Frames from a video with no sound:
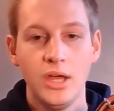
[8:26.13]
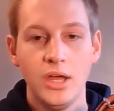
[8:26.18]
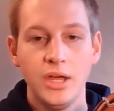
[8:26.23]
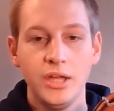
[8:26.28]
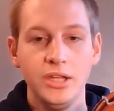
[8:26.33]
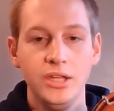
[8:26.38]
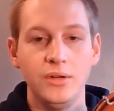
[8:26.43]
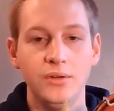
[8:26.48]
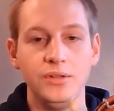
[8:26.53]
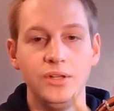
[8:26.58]

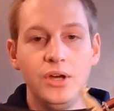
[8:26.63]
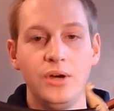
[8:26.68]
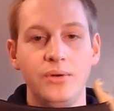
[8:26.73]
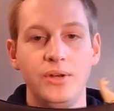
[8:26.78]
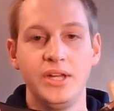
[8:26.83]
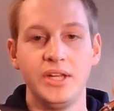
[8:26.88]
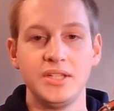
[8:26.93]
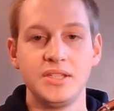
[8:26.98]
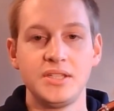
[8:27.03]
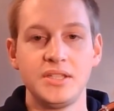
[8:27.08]
You'll
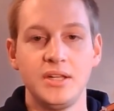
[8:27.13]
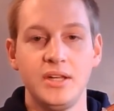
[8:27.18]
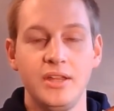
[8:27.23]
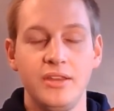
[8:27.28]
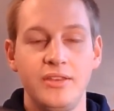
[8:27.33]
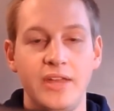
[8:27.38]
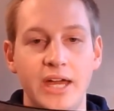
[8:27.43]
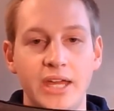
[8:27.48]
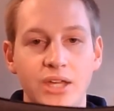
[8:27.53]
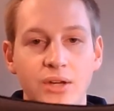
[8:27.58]
notice
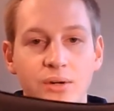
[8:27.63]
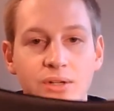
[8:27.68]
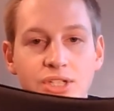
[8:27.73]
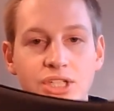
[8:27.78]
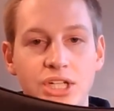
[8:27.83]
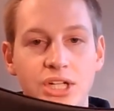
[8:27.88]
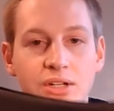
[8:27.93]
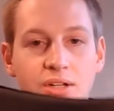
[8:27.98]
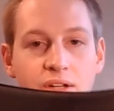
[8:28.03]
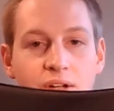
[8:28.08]
that
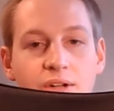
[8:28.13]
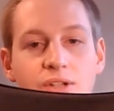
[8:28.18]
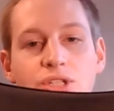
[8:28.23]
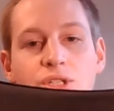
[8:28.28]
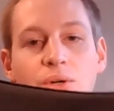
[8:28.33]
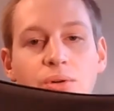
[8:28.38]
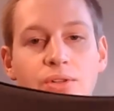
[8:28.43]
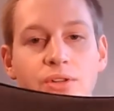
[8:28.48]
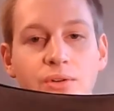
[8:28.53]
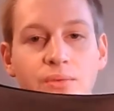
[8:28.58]
your
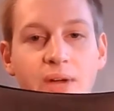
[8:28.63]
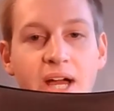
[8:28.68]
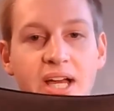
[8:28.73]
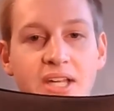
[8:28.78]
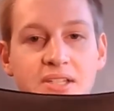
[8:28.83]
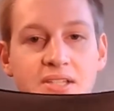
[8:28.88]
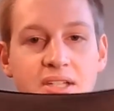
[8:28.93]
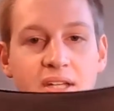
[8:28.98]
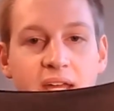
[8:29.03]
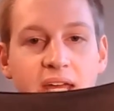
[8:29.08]
shoulder
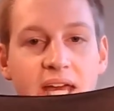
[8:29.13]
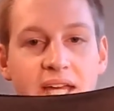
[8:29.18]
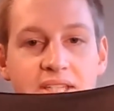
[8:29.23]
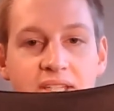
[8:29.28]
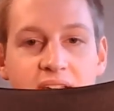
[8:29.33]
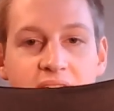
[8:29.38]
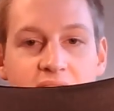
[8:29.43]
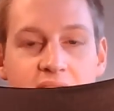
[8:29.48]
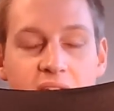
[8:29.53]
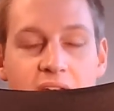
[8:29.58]
rest has a
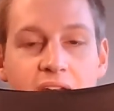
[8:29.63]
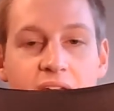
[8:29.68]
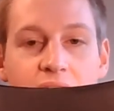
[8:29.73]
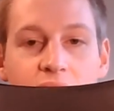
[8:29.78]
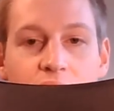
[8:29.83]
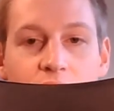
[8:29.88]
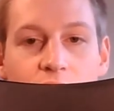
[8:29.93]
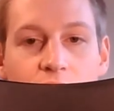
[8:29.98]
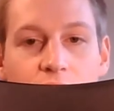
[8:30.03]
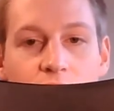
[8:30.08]
slight
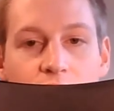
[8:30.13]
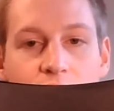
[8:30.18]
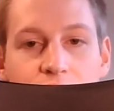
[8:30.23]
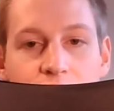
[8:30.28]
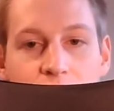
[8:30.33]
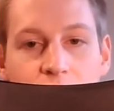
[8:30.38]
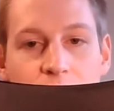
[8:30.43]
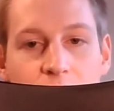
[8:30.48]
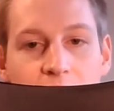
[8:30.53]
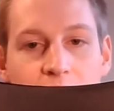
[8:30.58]
curve
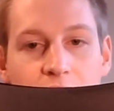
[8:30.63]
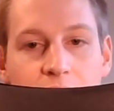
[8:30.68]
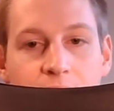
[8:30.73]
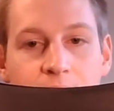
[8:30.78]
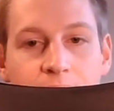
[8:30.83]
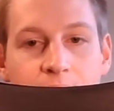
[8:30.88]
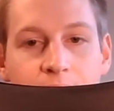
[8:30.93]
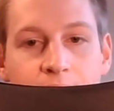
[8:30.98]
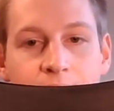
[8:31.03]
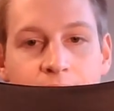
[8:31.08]
to it.
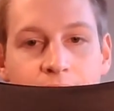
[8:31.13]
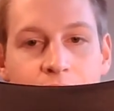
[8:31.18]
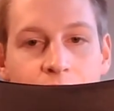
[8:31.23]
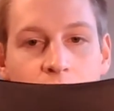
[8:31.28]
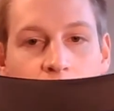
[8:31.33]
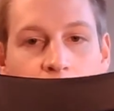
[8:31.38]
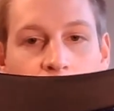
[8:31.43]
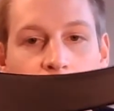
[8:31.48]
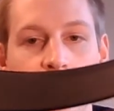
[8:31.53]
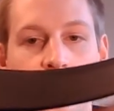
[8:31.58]

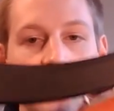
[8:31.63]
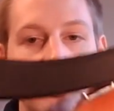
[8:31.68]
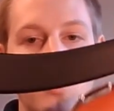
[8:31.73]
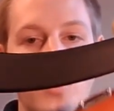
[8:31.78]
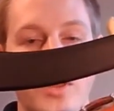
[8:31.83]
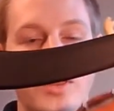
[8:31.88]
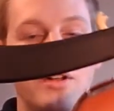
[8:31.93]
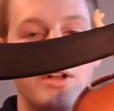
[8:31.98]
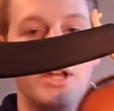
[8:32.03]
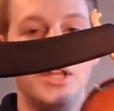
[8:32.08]

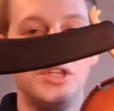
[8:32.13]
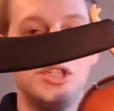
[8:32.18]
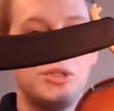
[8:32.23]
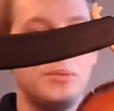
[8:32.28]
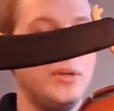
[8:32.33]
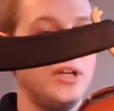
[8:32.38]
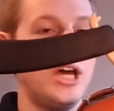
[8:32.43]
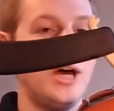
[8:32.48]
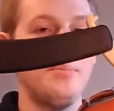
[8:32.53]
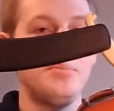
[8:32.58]
With your
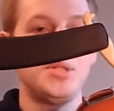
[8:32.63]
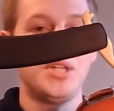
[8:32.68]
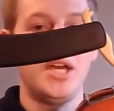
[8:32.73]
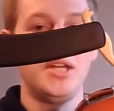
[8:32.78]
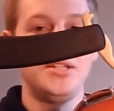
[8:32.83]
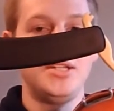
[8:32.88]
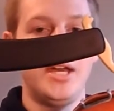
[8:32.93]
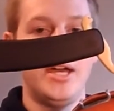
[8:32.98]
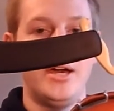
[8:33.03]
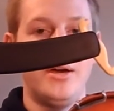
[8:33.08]
instrument upside
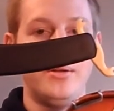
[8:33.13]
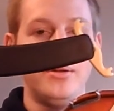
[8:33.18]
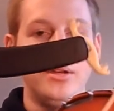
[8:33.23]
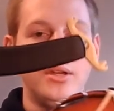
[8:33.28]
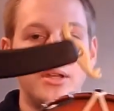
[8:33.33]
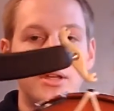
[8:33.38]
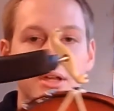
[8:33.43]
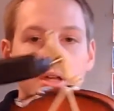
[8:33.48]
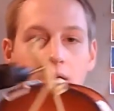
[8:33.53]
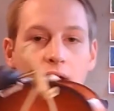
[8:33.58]
down,
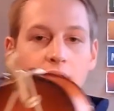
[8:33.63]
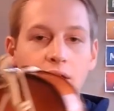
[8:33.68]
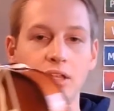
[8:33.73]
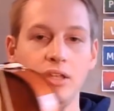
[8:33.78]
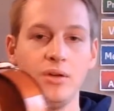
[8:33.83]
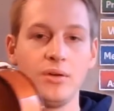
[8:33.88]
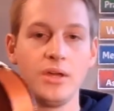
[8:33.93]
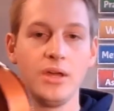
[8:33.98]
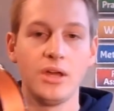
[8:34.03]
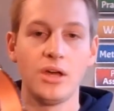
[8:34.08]

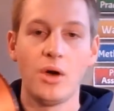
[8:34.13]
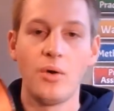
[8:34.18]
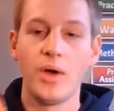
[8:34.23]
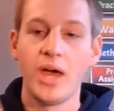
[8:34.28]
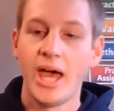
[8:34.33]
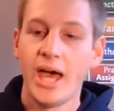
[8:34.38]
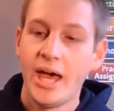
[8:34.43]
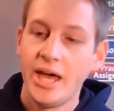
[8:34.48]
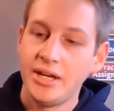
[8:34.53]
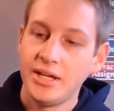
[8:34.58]
you can go
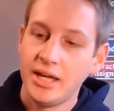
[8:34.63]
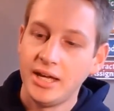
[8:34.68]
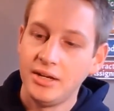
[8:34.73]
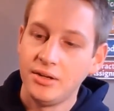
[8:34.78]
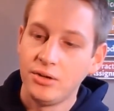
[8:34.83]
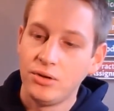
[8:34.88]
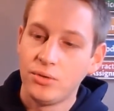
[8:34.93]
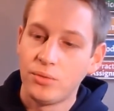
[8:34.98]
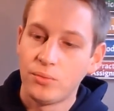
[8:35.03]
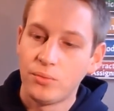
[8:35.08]
ahead
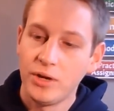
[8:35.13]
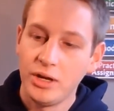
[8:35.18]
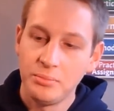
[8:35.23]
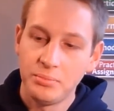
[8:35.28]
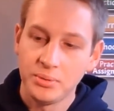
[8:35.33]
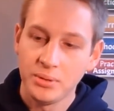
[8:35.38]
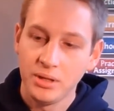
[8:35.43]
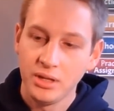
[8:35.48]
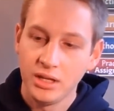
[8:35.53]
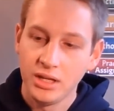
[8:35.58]
and grip
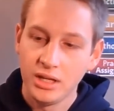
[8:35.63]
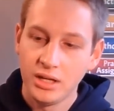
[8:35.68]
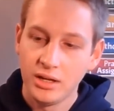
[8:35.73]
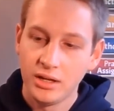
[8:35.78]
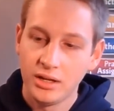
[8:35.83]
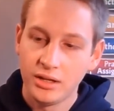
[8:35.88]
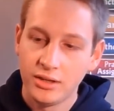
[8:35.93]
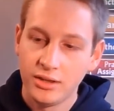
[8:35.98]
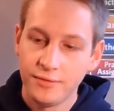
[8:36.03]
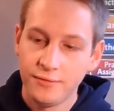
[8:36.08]

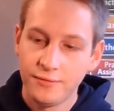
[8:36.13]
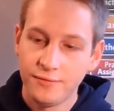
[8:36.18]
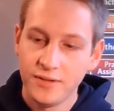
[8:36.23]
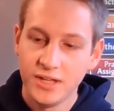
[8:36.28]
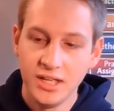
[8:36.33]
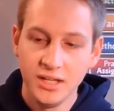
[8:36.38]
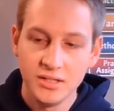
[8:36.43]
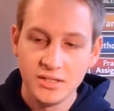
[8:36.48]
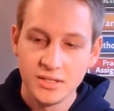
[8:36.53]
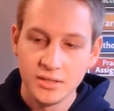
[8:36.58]
the
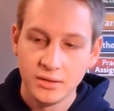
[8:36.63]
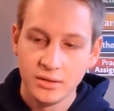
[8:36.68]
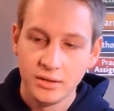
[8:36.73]
feet